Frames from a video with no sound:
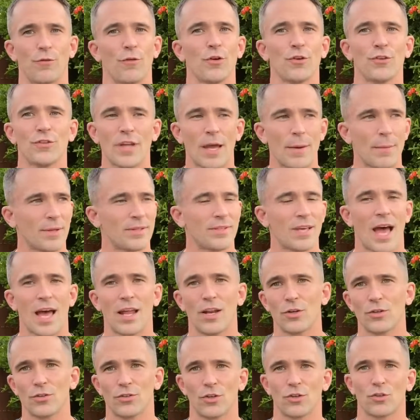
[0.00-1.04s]
First time a
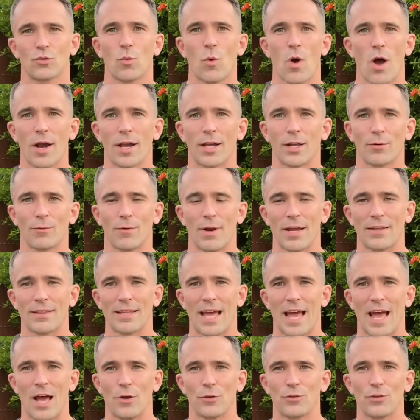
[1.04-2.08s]
toddler starts walking around
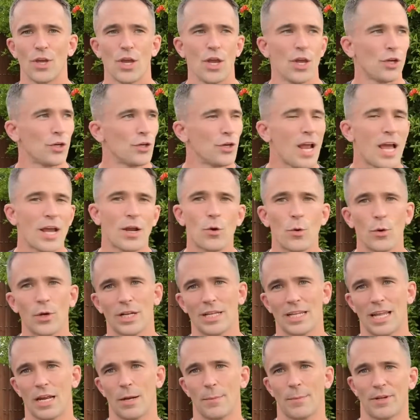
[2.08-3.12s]
the house, you're not going
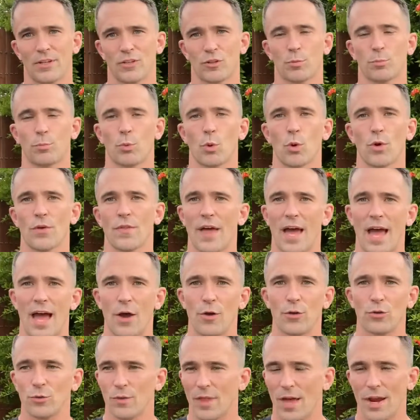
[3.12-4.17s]
to let them explore the
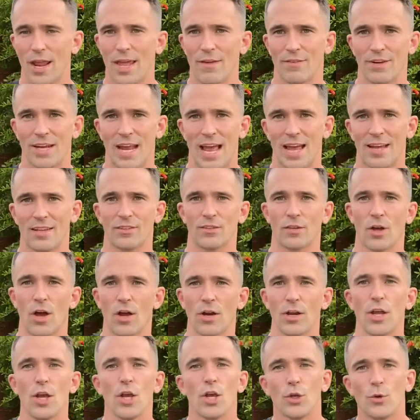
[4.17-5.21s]
house without having eyes
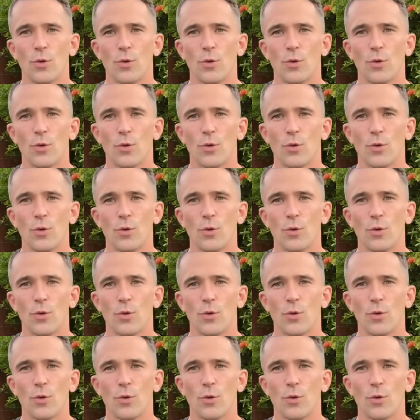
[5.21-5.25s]
on.